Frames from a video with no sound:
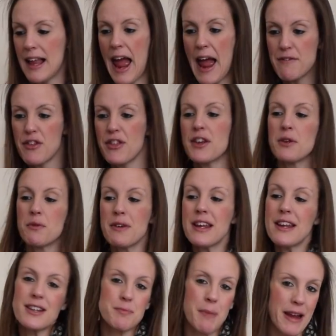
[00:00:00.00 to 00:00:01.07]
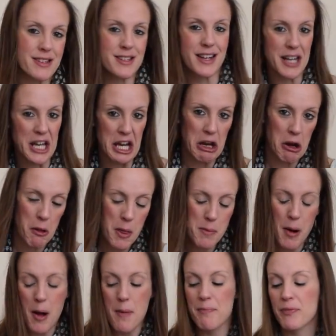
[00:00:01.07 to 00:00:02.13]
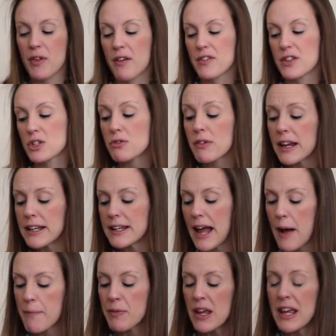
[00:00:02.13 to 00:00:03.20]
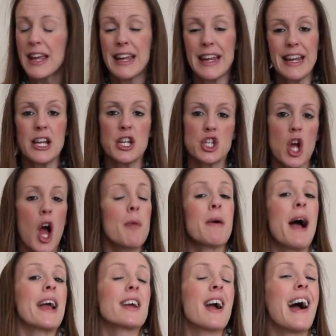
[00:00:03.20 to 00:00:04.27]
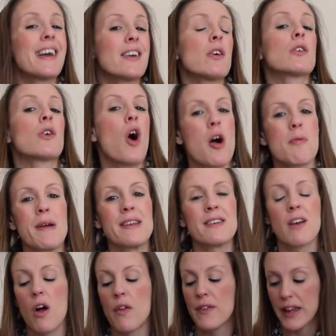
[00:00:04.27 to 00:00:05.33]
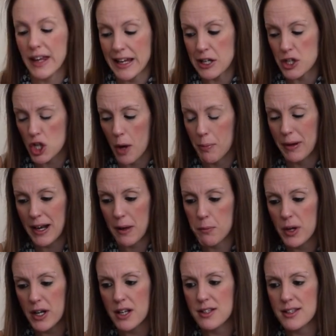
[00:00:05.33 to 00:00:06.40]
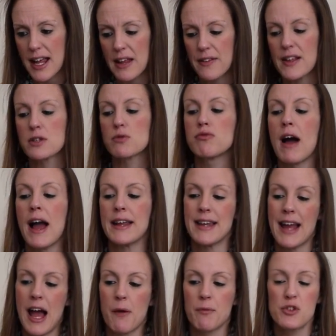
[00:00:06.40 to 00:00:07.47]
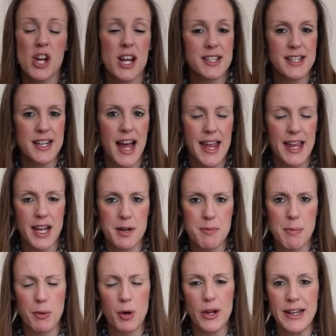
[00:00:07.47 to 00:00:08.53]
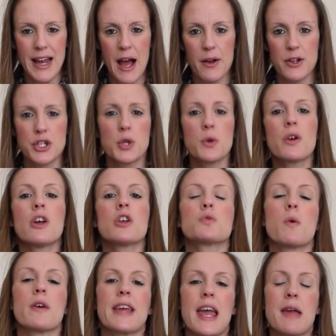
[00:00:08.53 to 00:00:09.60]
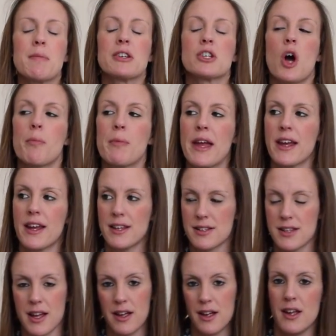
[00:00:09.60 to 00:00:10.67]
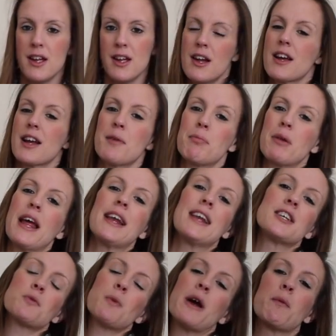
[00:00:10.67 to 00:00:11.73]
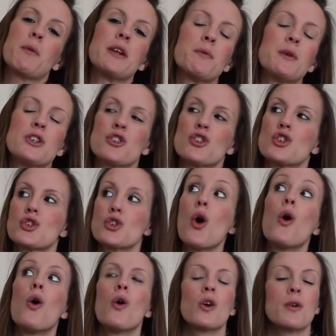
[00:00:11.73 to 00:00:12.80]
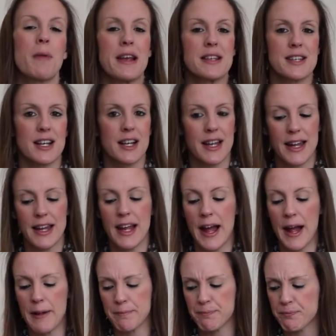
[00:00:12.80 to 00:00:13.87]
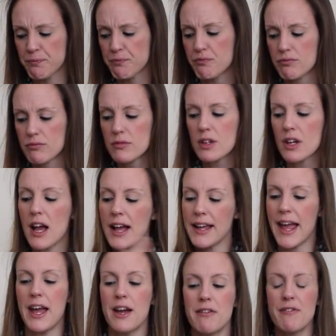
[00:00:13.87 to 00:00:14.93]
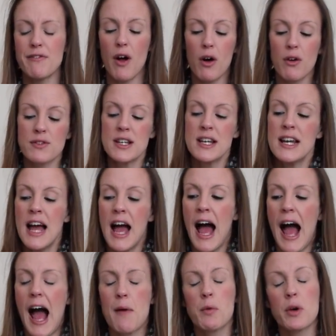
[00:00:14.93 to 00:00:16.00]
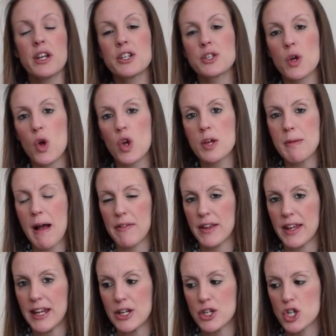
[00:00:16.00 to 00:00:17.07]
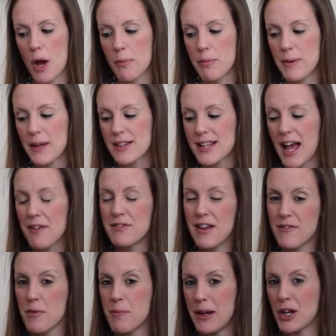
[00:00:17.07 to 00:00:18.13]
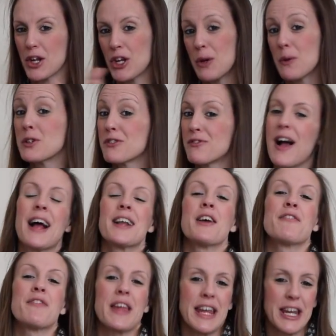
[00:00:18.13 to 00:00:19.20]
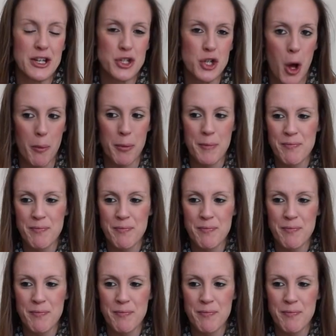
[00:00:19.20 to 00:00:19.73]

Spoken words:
everything you need basically along the bottom of the screen. Now, eShop, I cannot comment on the eShop, and I'm going to say this right now. Jess and I are going to be putting out a 2 Girls 1 Gaming topic. It's a playlist where we just talk basically. I get her involved, and we're going to talk about the eShop because I've never been a huge fan of the eShop.